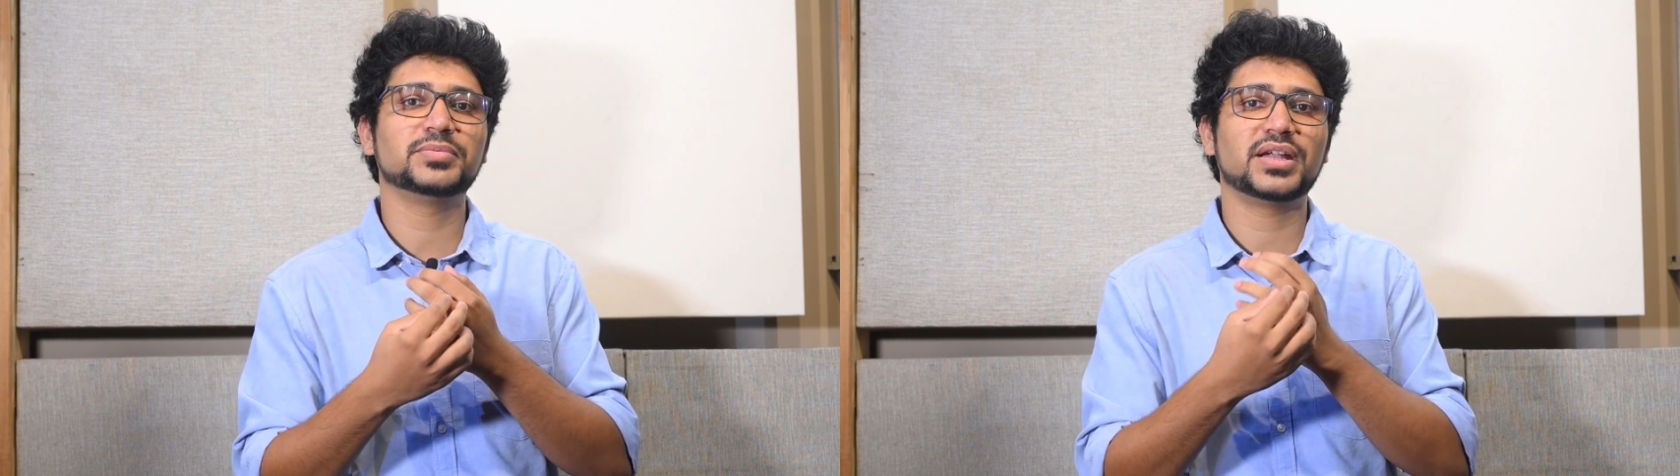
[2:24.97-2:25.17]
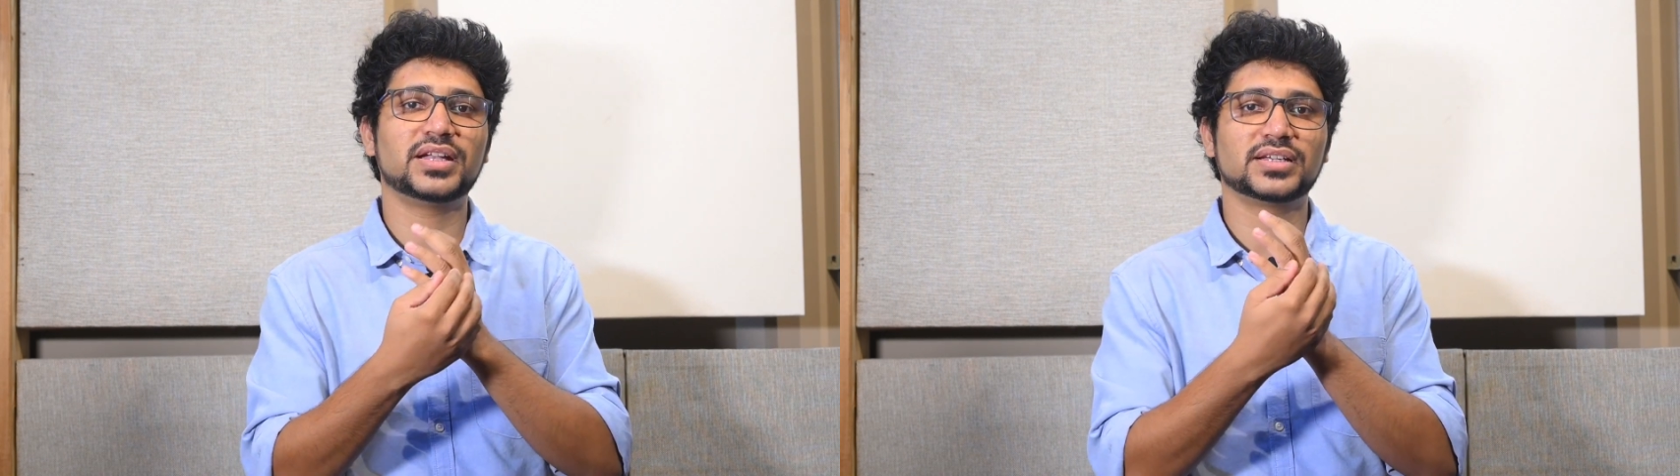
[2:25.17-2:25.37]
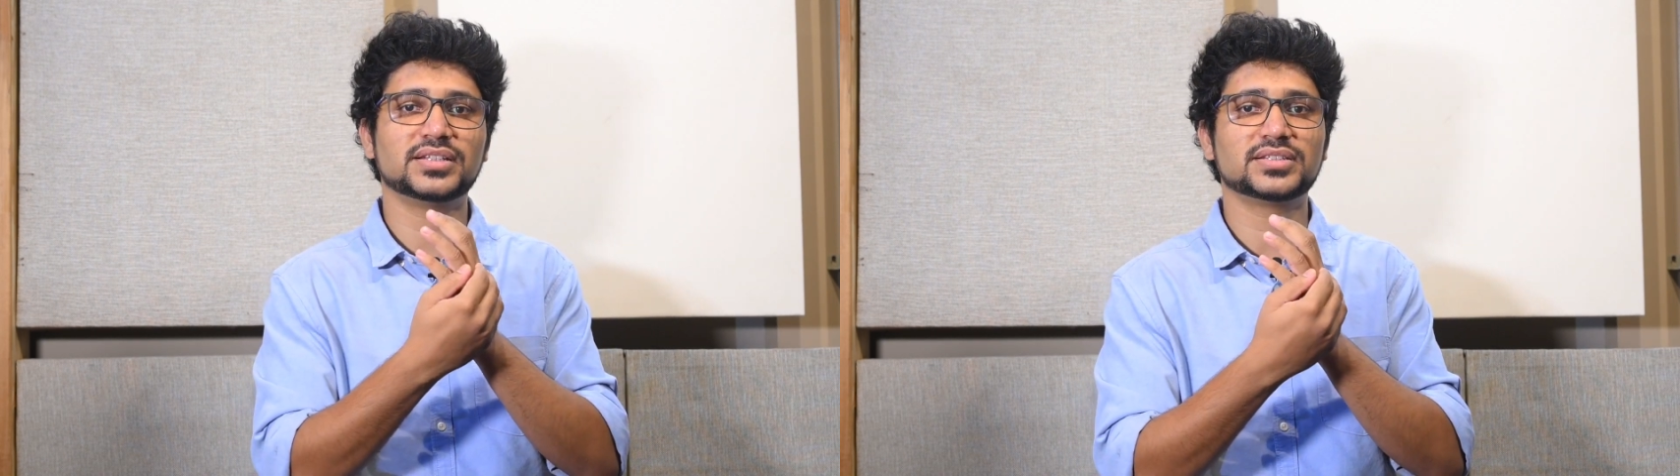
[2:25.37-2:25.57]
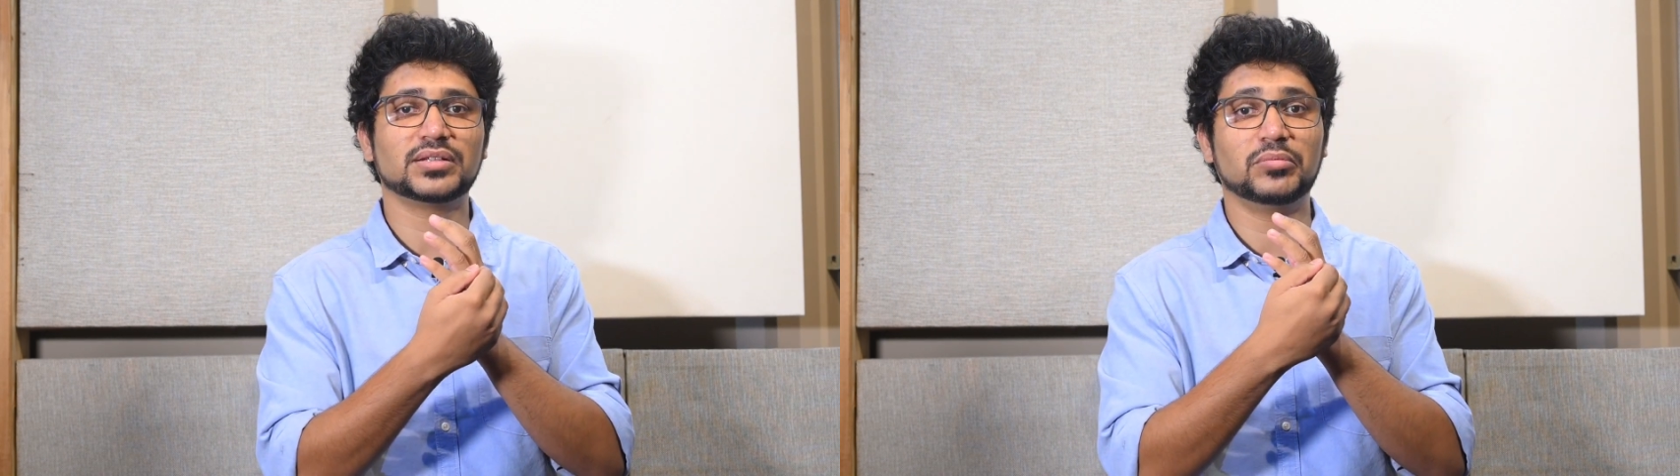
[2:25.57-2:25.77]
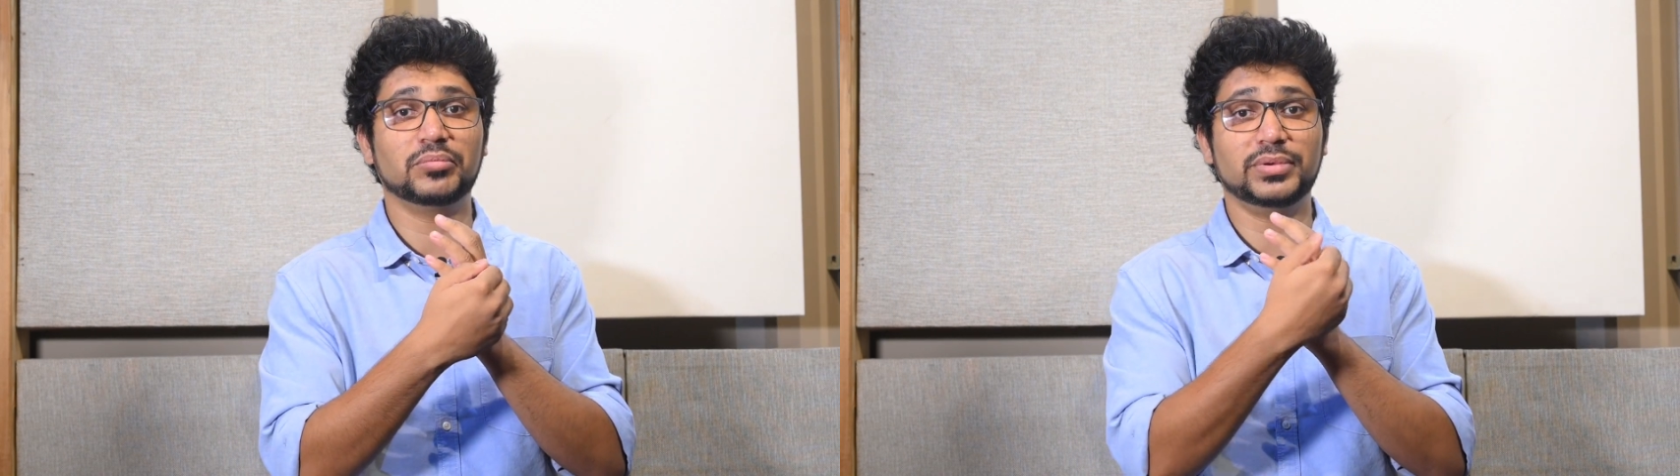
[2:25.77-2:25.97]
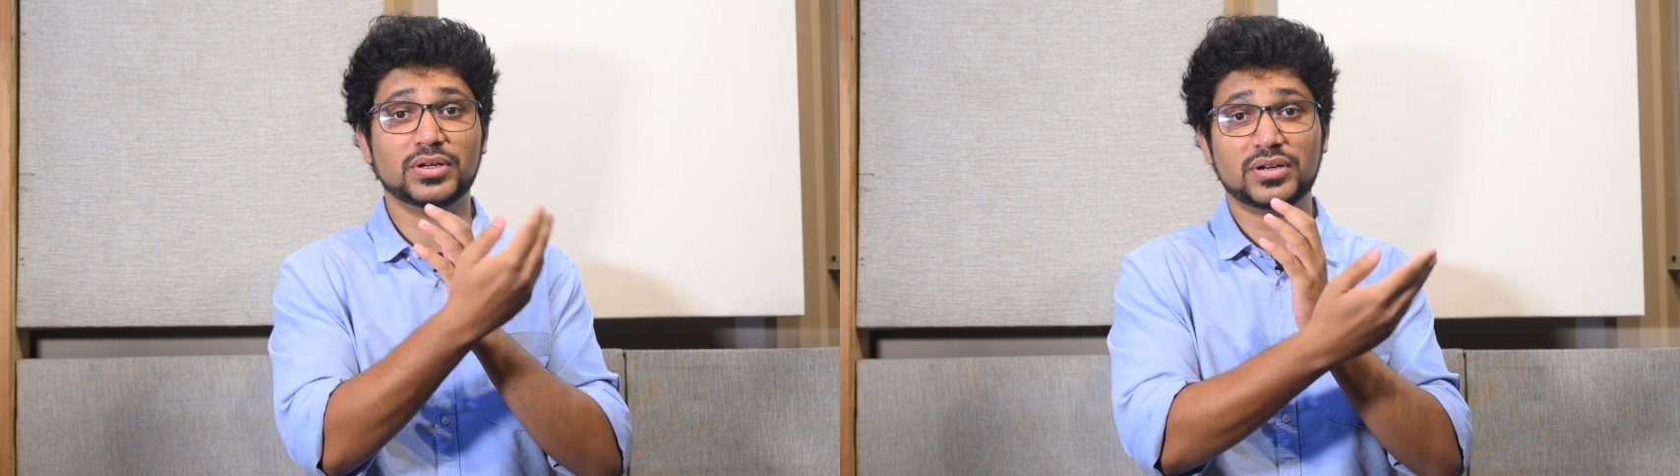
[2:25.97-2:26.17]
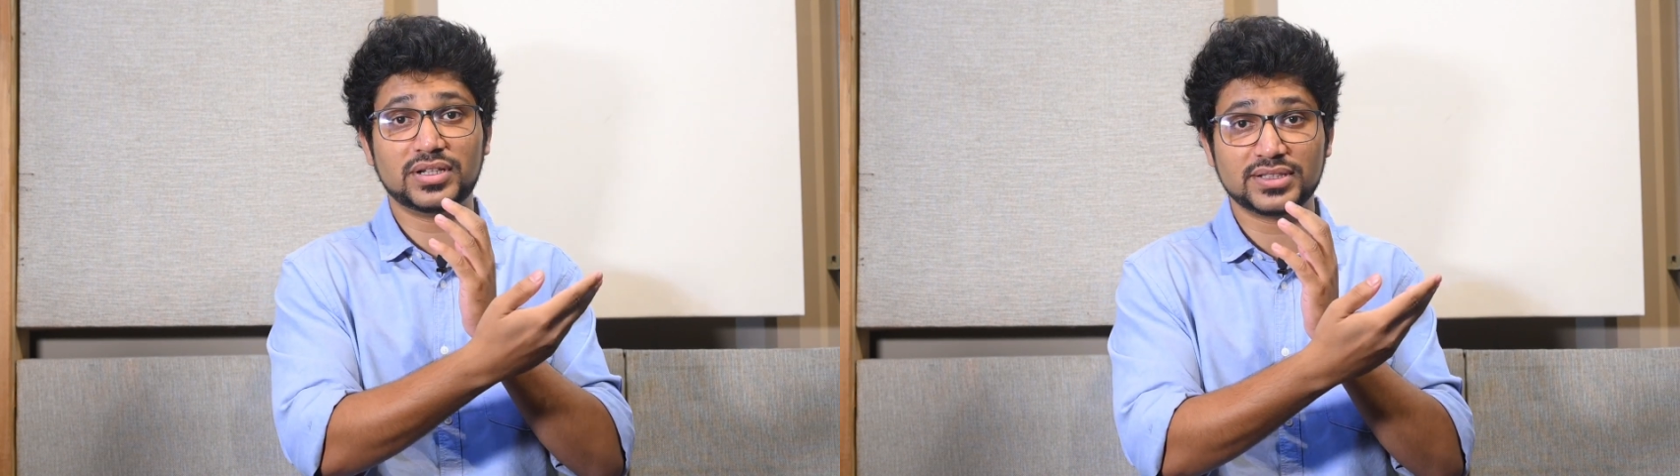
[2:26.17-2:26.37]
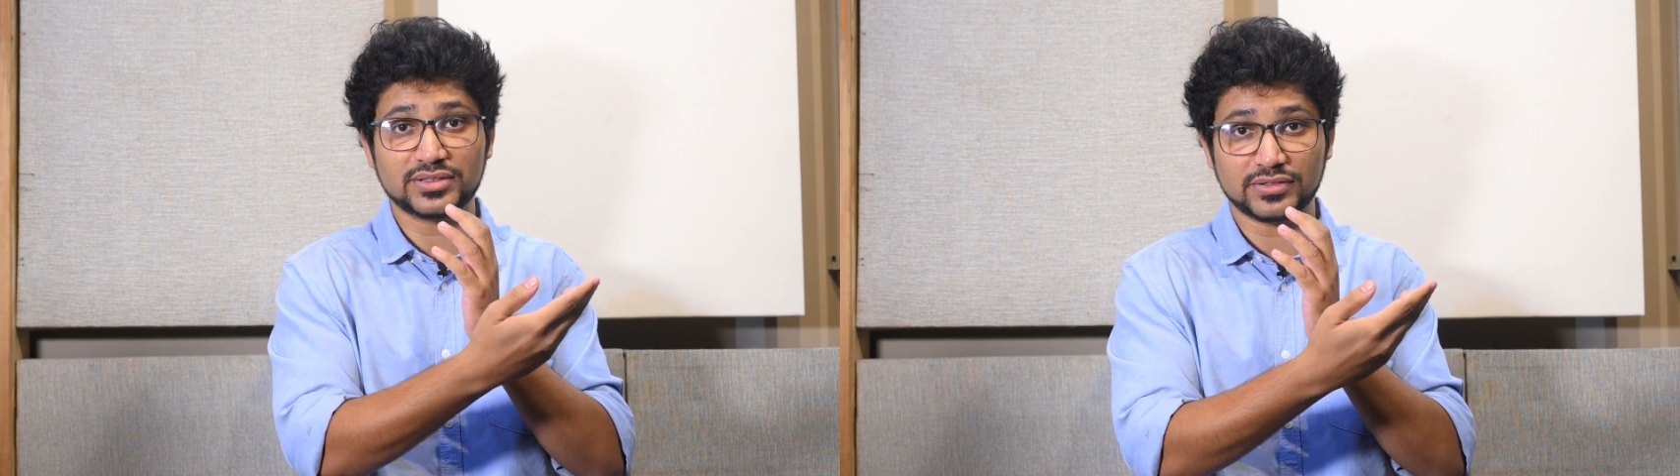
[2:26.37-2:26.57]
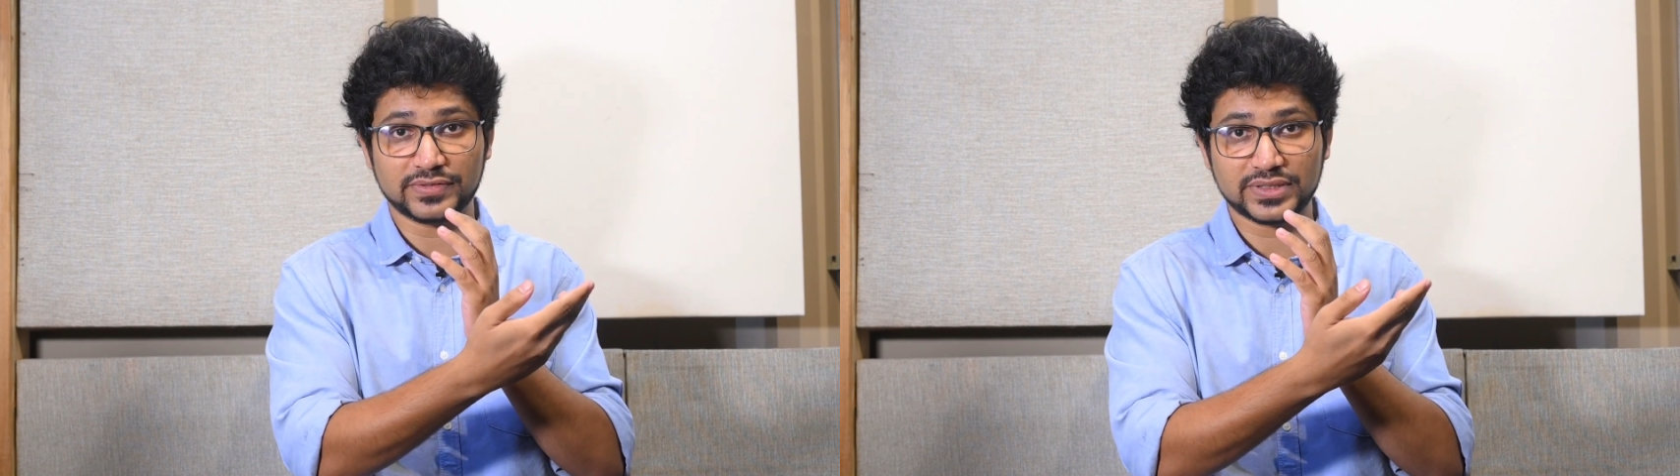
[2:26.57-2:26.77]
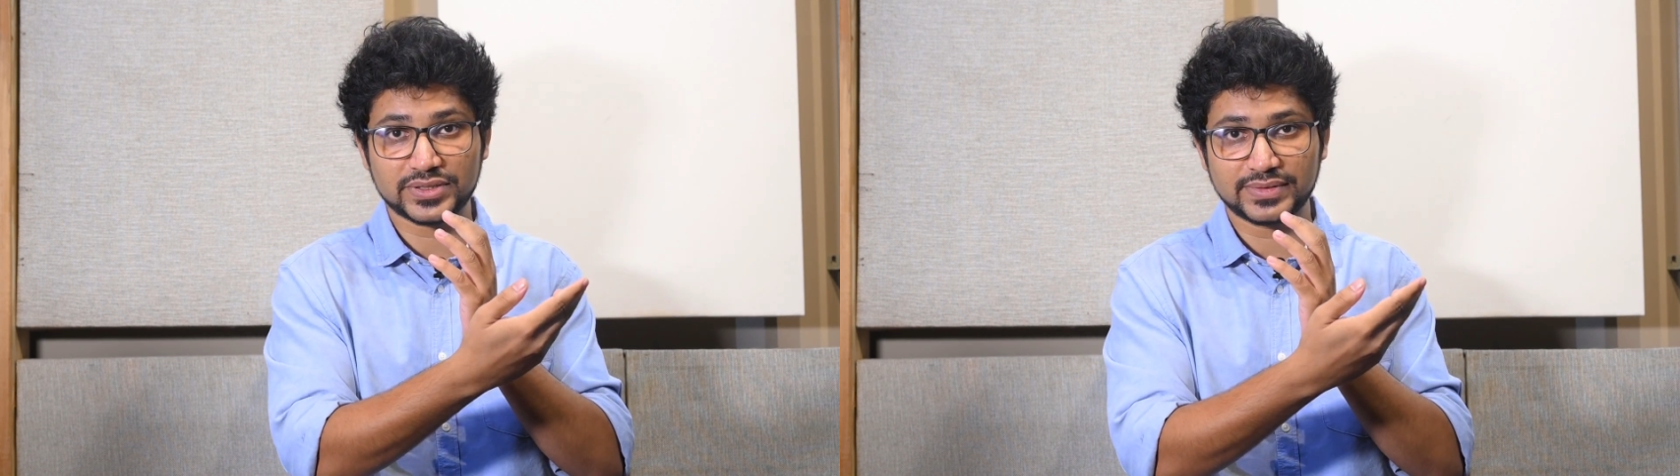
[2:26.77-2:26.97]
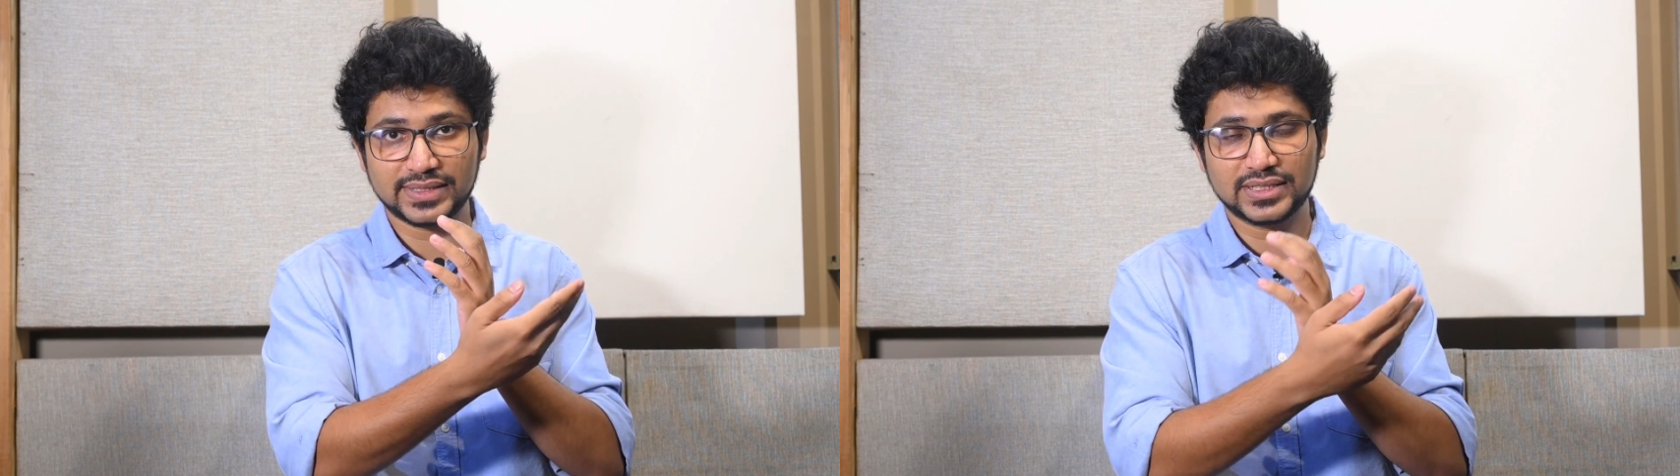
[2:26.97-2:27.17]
particles beyond the surface